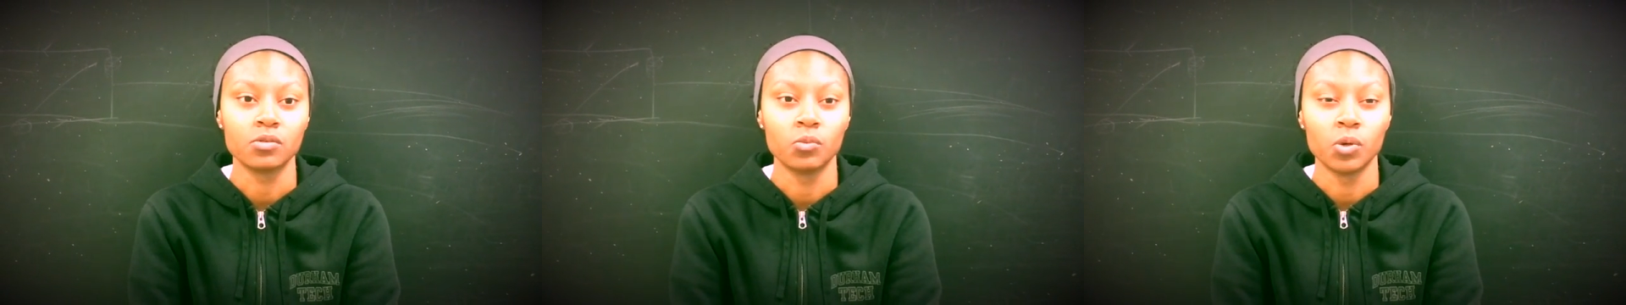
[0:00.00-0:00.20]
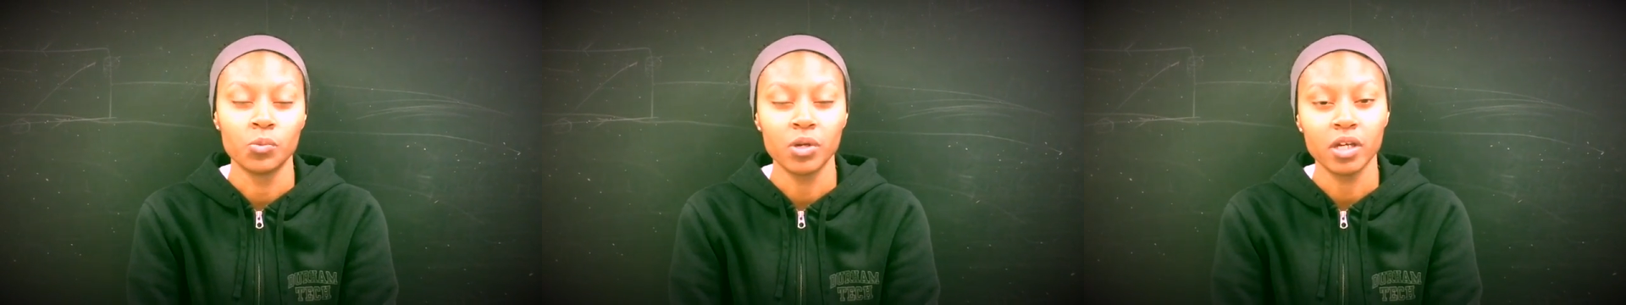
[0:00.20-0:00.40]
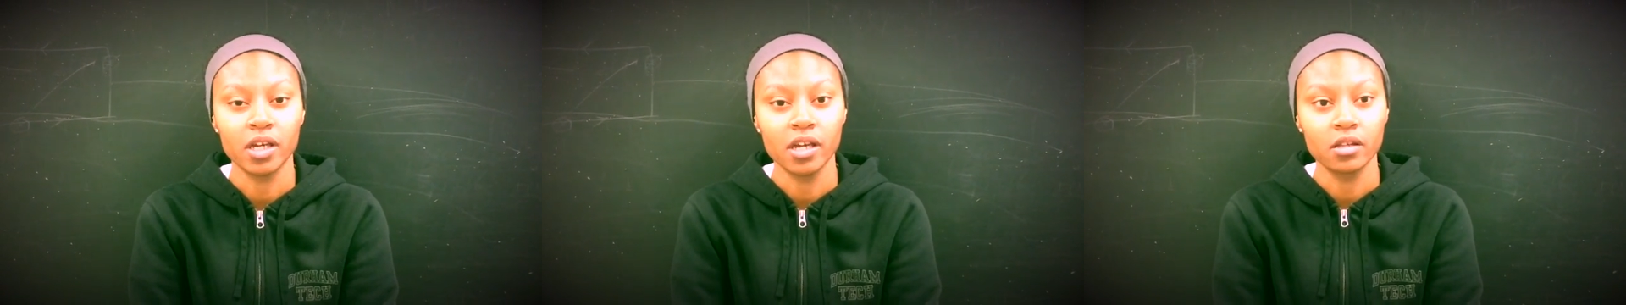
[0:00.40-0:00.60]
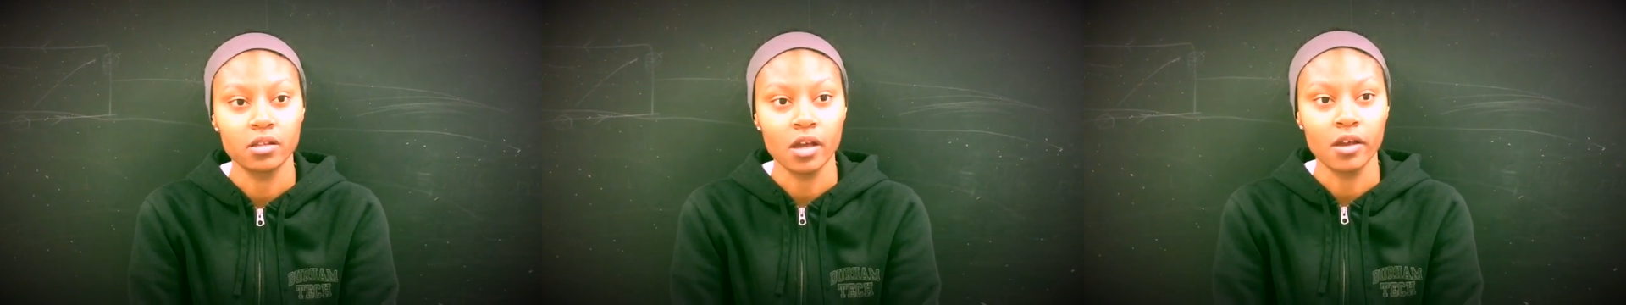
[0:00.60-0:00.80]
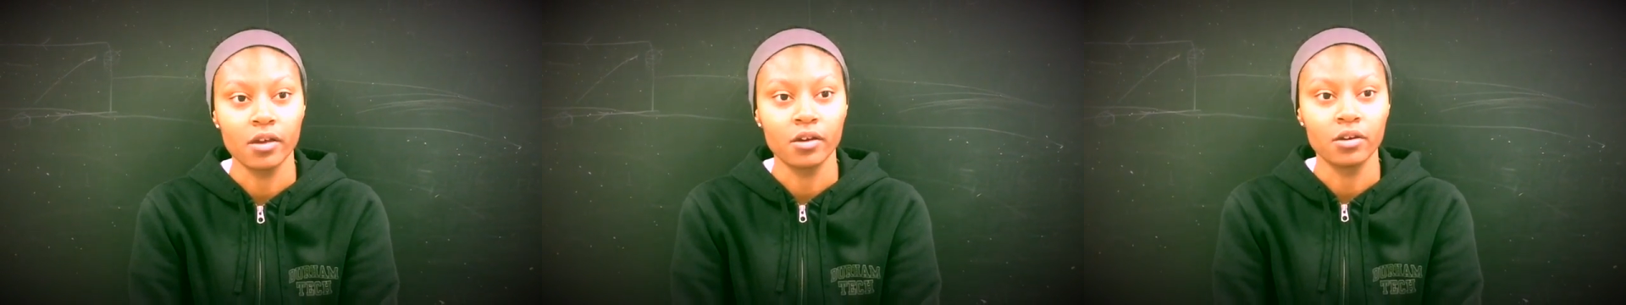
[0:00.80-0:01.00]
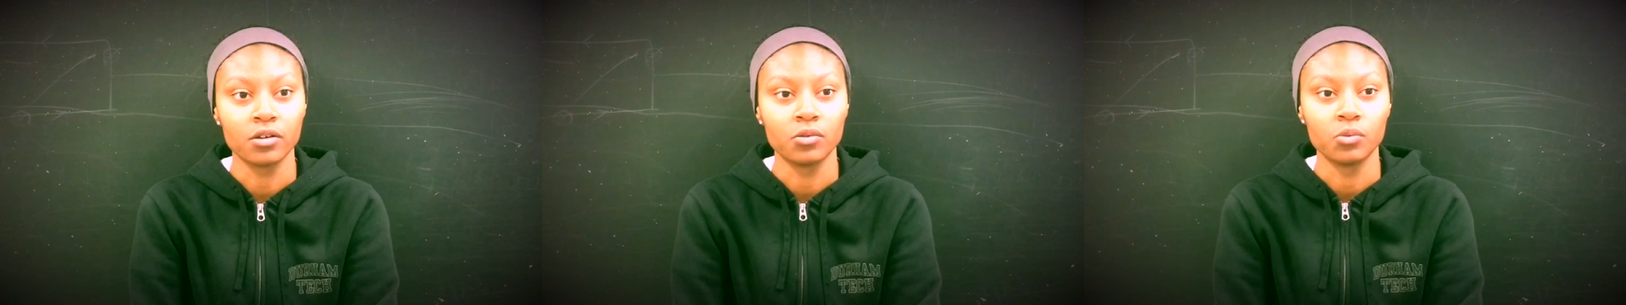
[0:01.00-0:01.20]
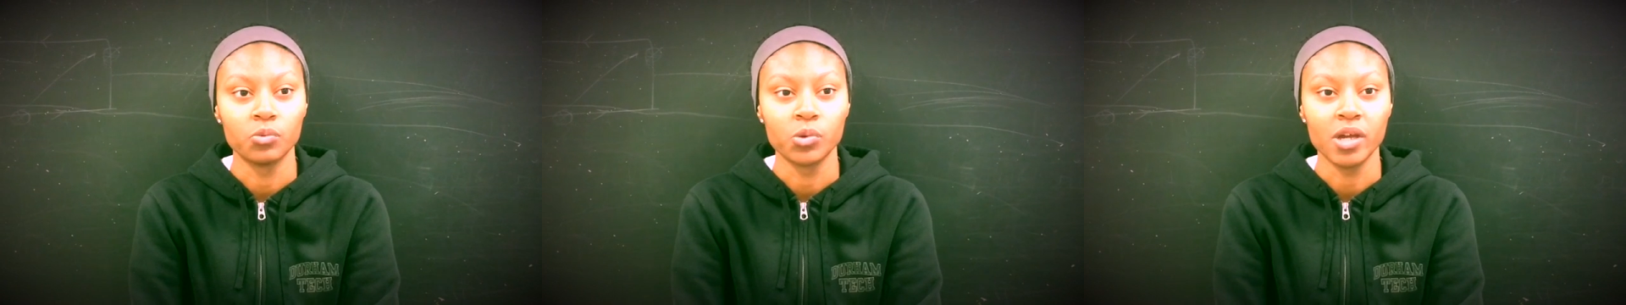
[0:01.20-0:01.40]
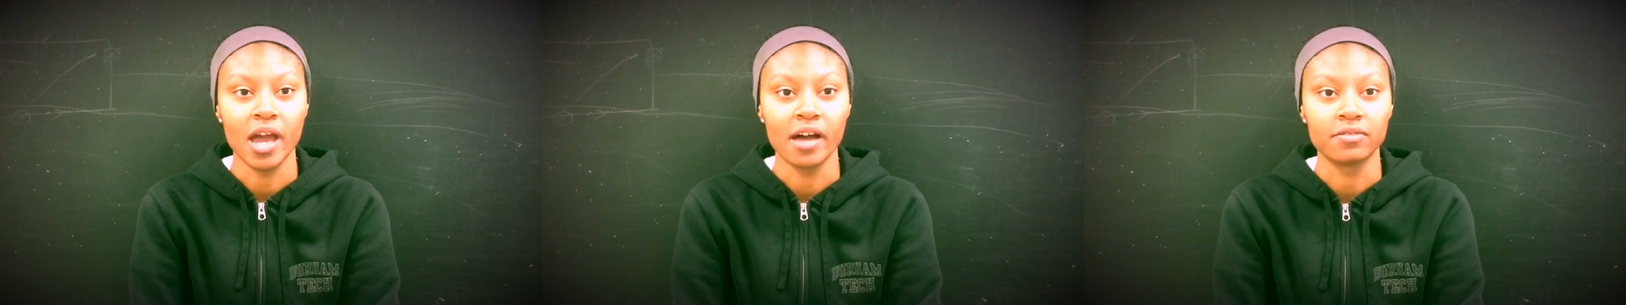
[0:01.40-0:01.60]
When we get there,
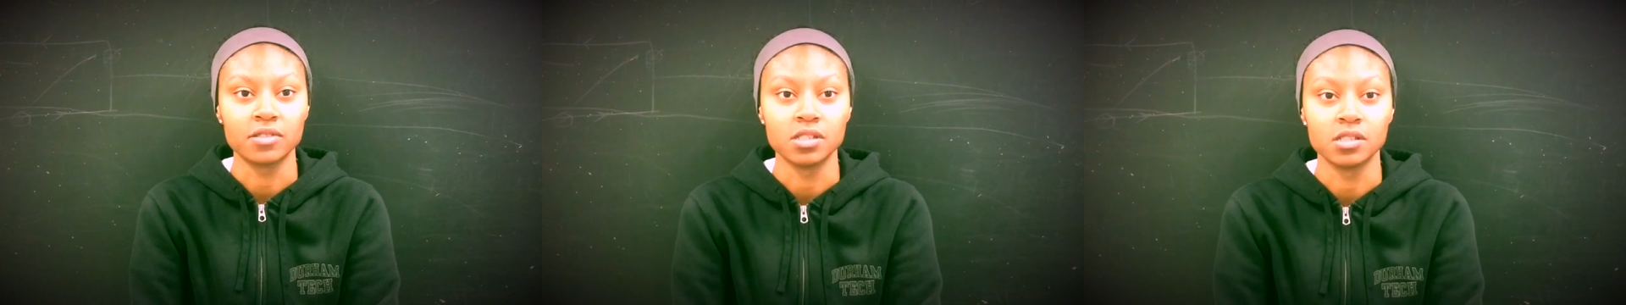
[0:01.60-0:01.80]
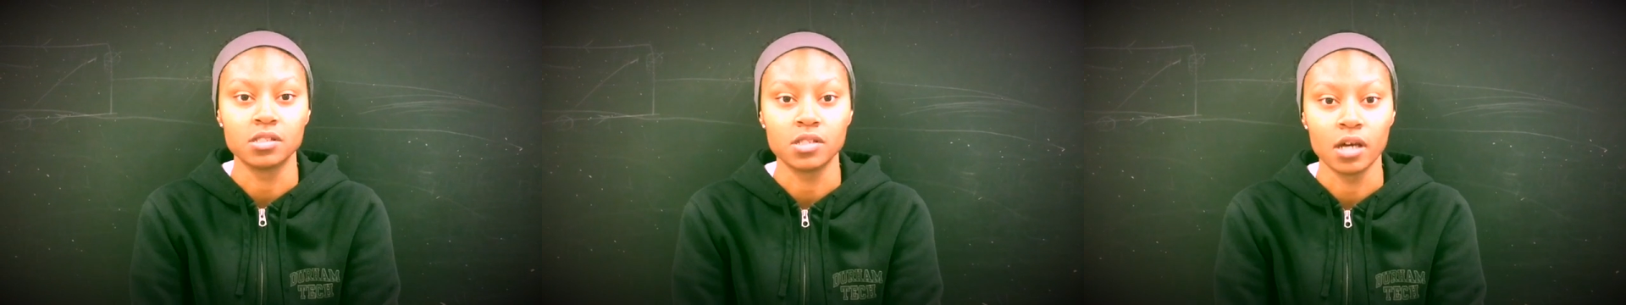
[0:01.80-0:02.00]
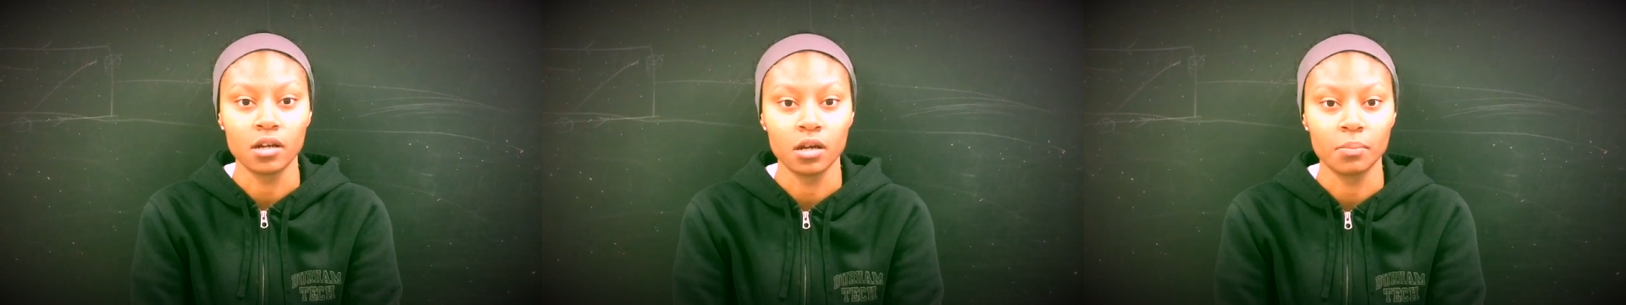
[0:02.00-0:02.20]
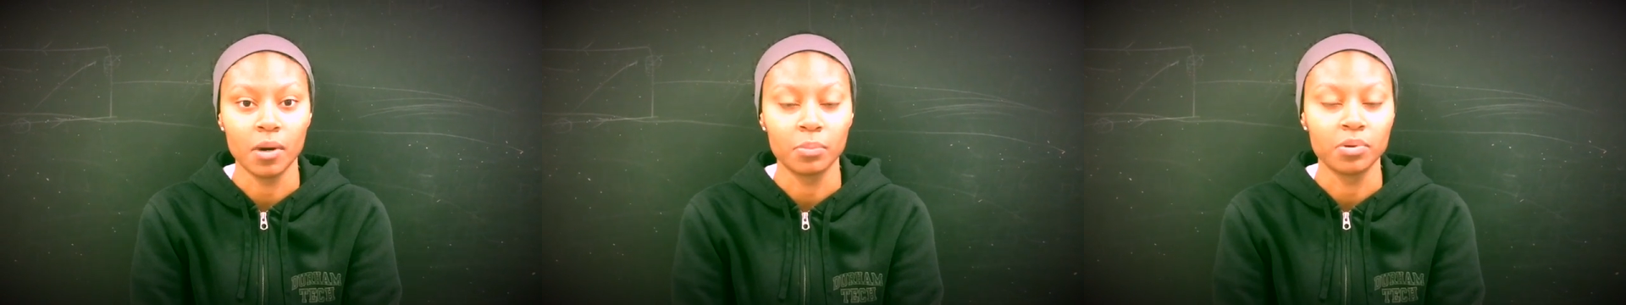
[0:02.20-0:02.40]
we have to set up our